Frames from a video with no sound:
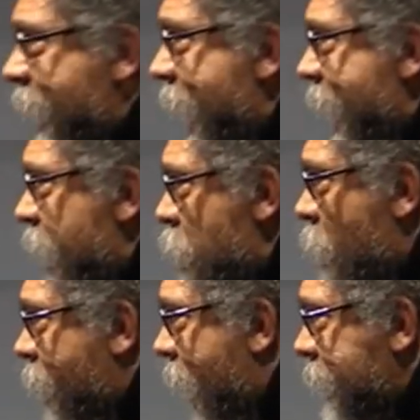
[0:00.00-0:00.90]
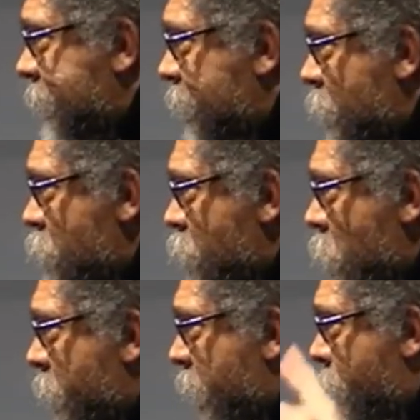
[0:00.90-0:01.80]
in your Constitution. You're
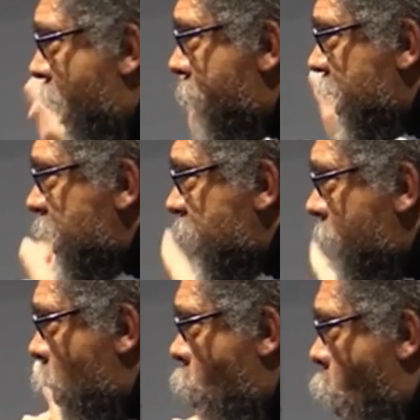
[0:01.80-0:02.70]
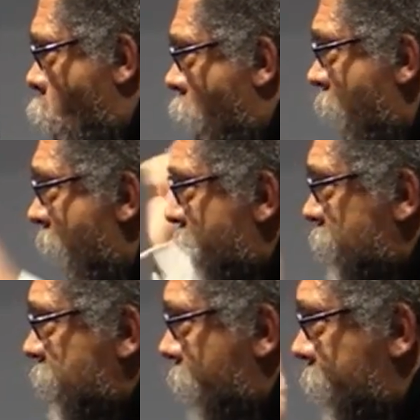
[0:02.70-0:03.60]
going to end up having a civil war of
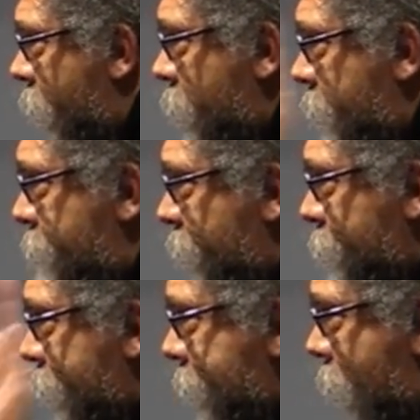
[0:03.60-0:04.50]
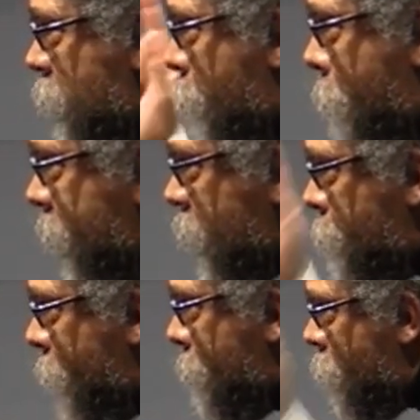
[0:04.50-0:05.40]
750,000 precious
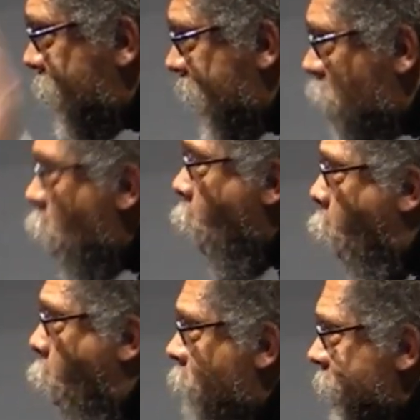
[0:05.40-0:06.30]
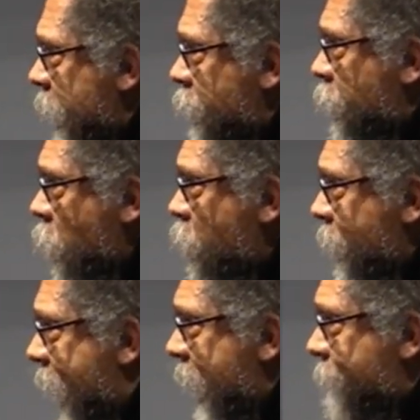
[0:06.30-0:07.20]
people killed over an institution
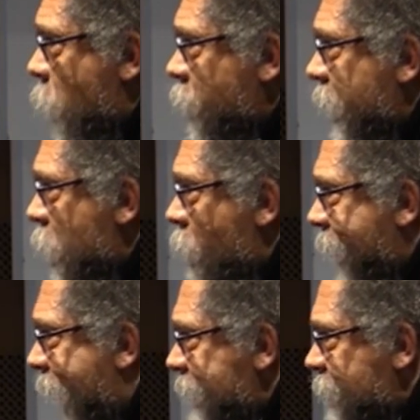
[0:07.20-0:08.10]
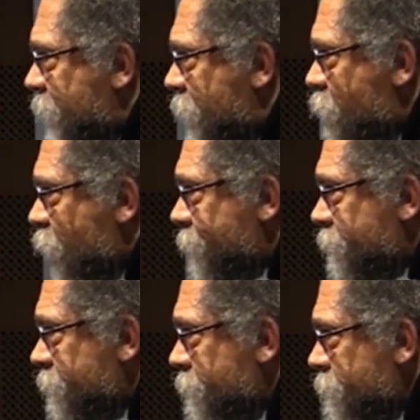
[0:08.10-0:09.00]
not invoked in your Constitution.
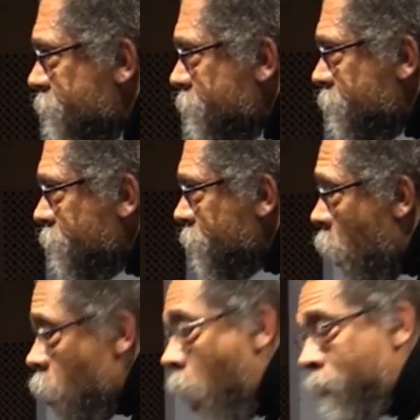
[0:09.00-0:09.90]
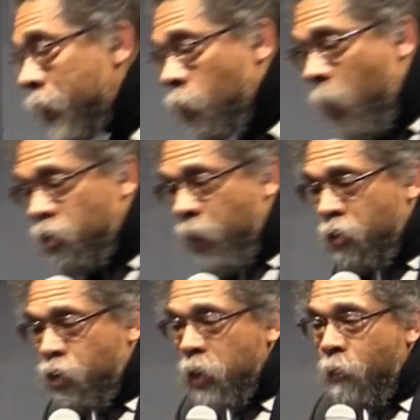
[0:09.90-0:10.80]
Well, Professor West, that's
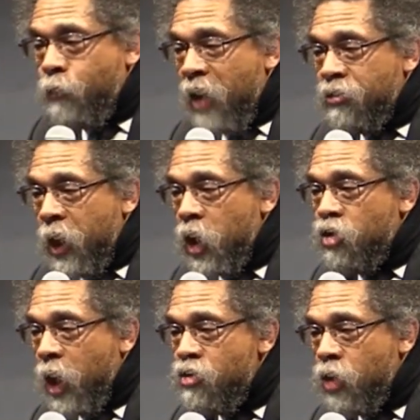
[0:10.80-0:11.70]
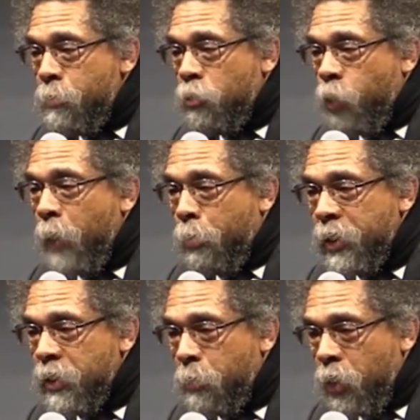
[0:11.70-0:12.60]
just a fascinating tension between
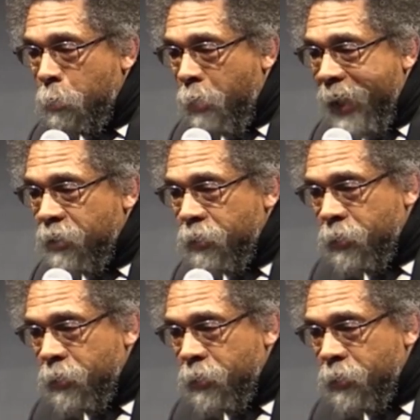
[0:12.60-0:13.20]
principle and practice.